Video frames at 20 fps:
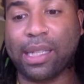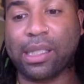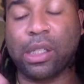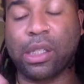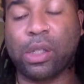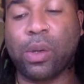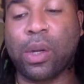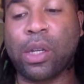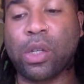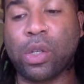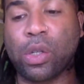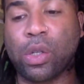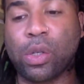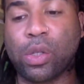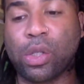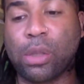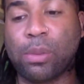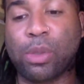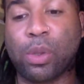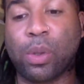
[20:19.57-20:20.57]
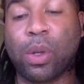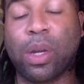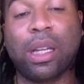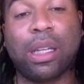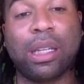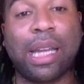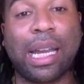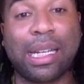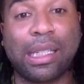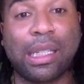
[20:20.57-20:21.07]
and you introduce him to a
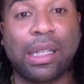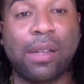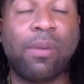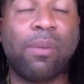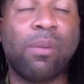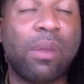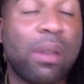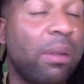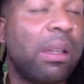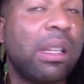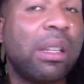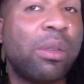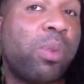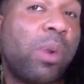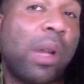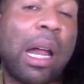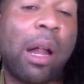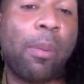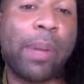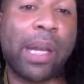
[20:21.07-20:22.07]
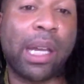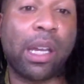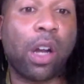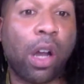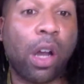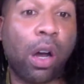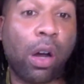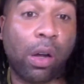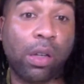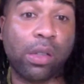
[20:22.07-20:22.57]
collective, albeit a
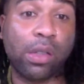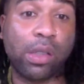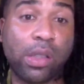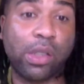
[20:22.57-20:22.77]
cult.